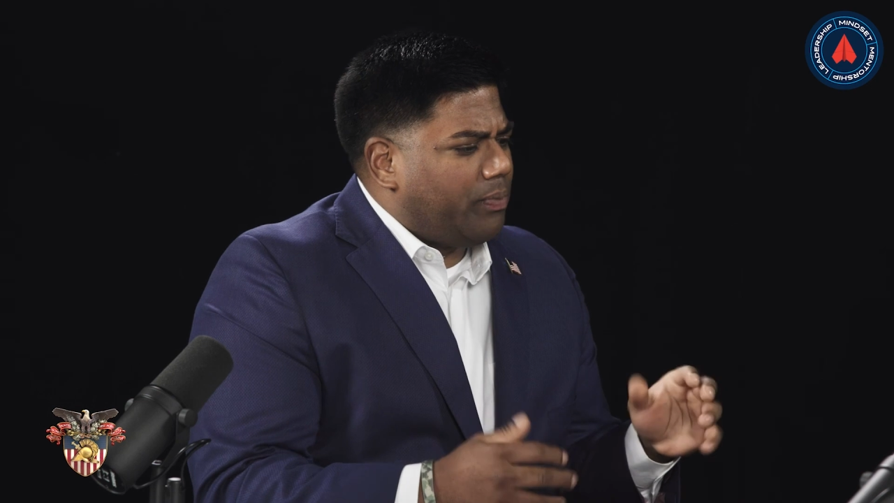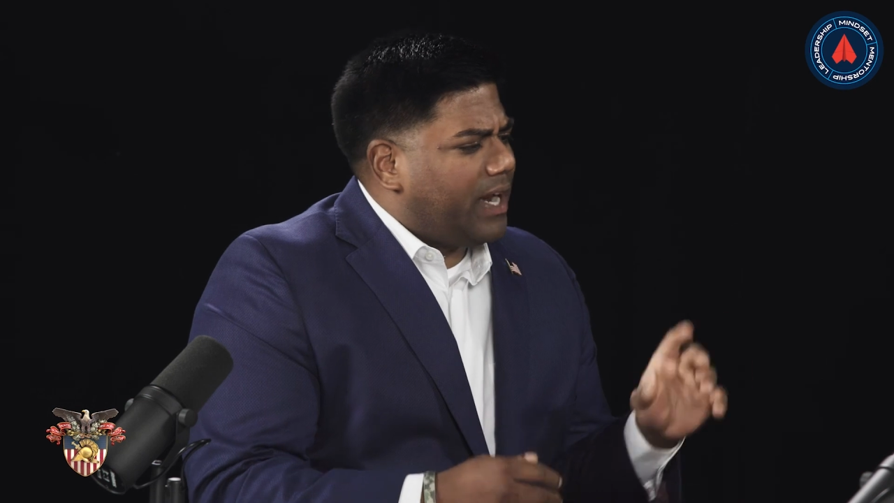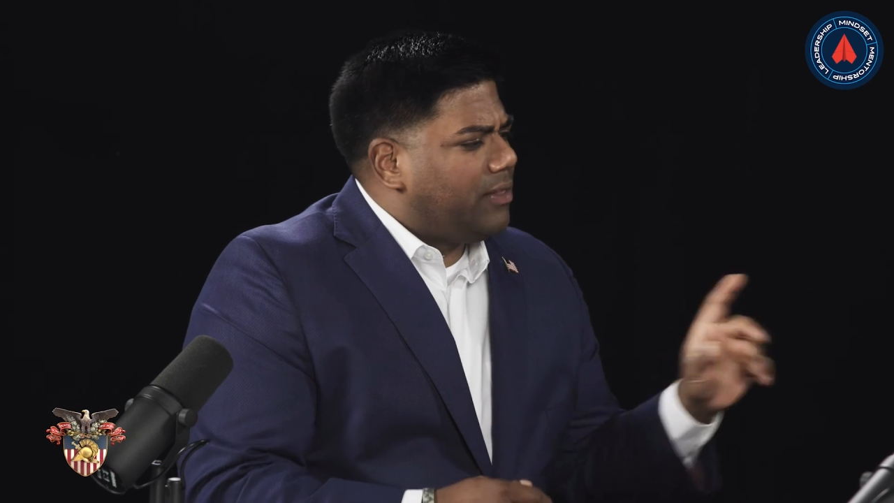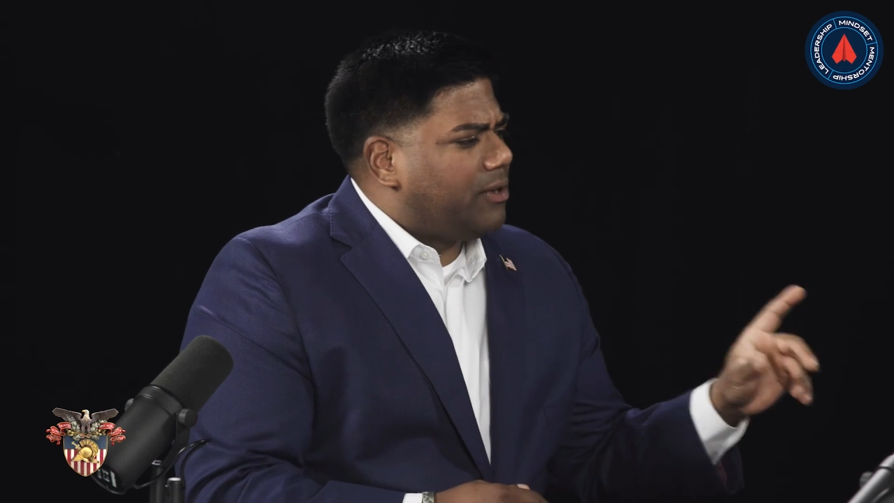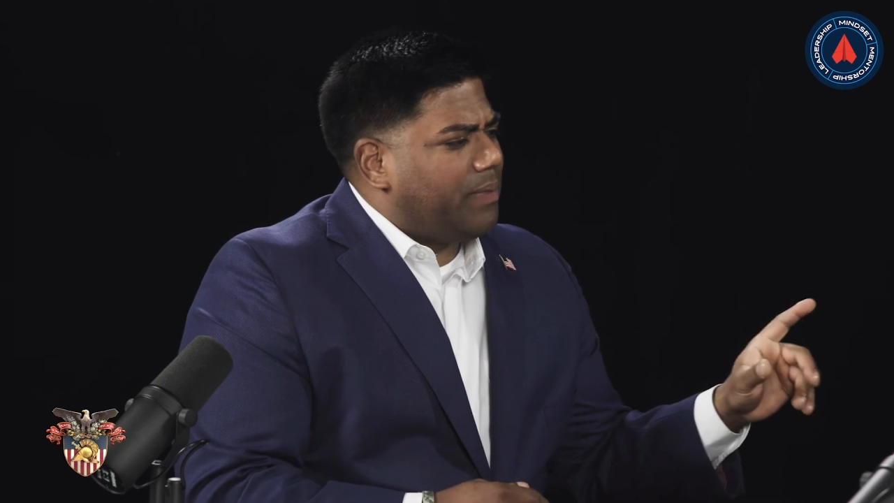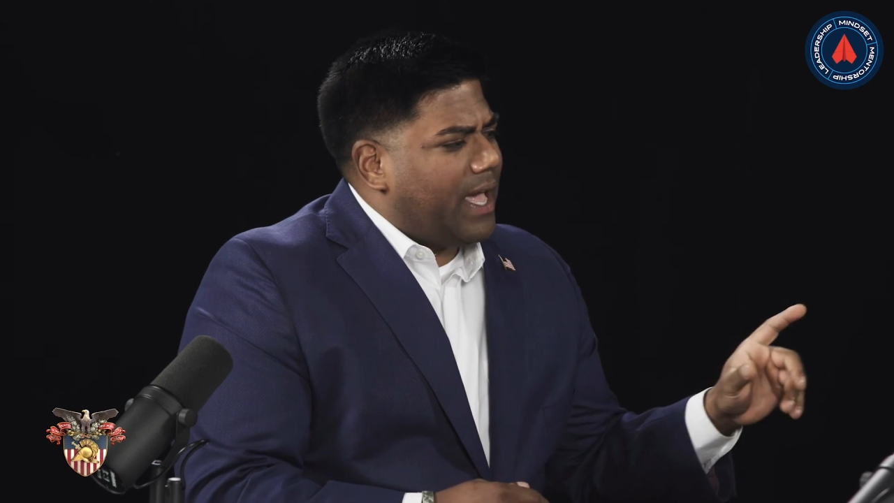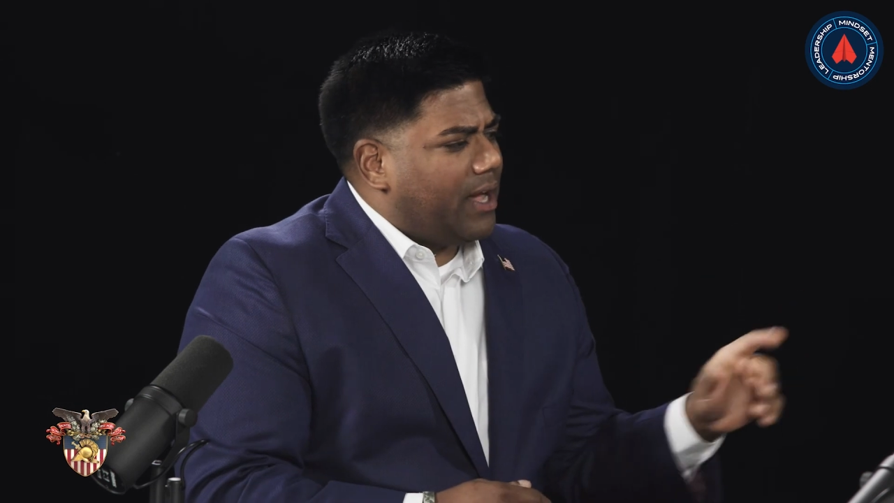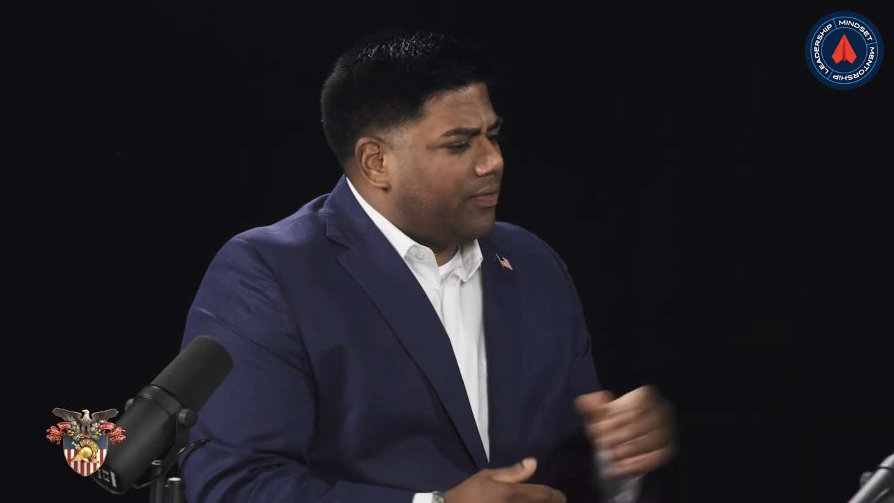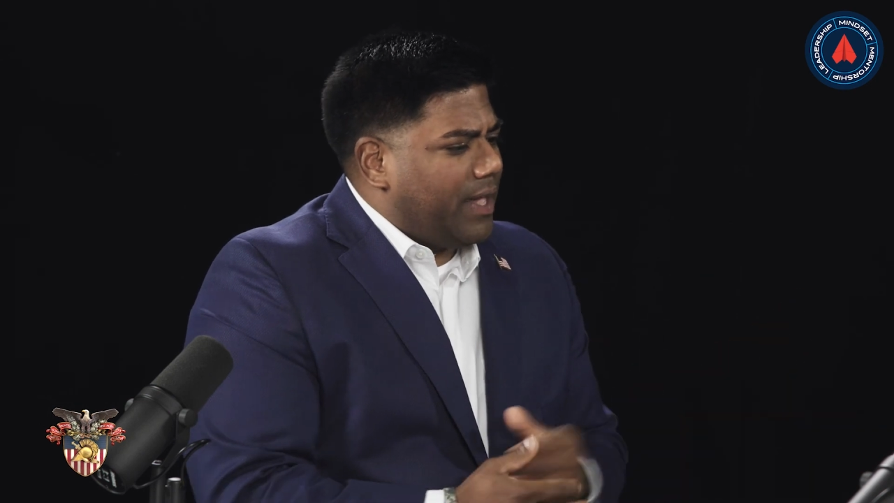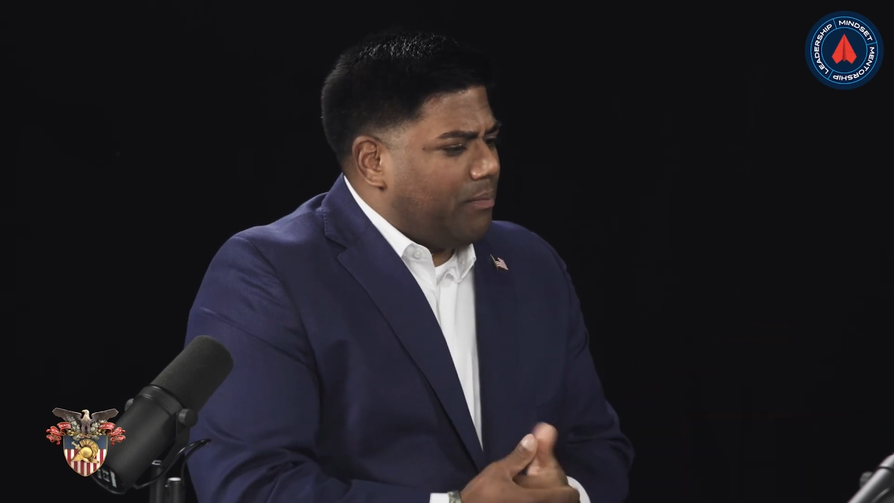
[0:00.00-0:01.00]
But I look
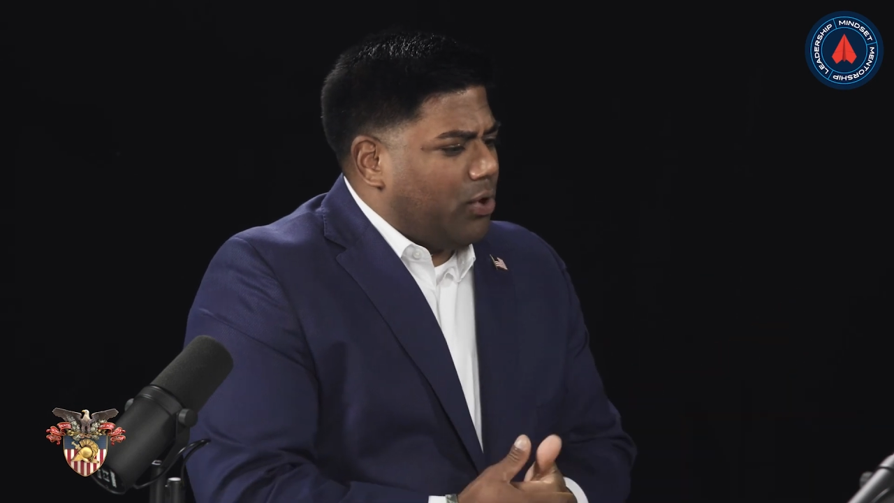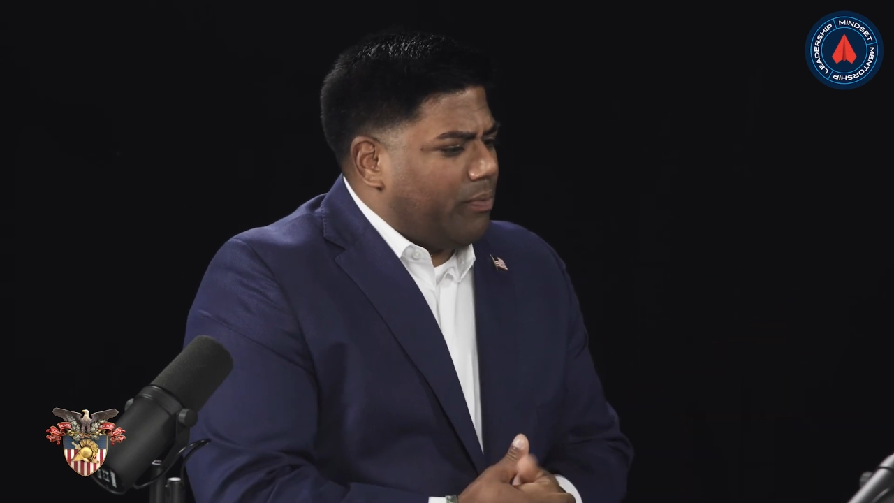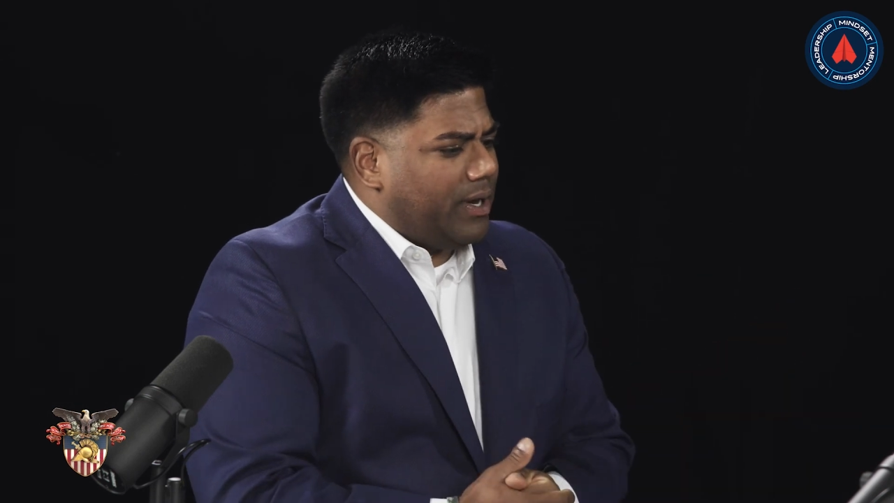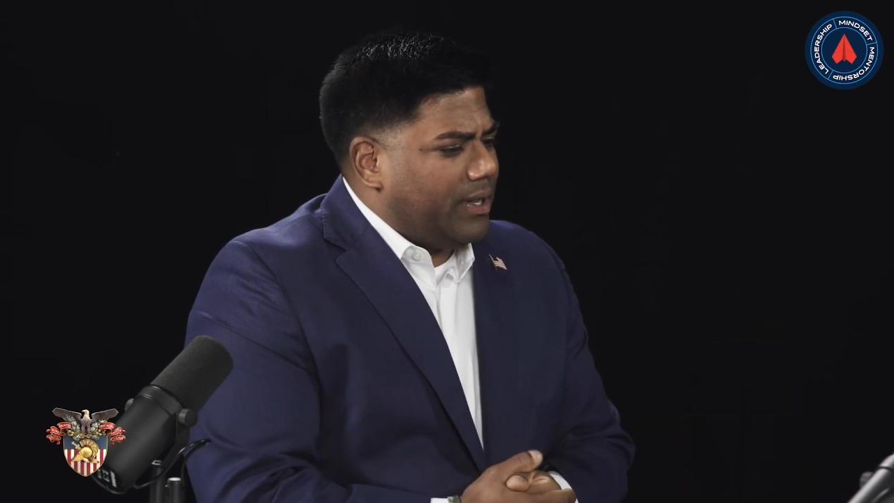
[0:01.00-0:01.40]
back on that moment,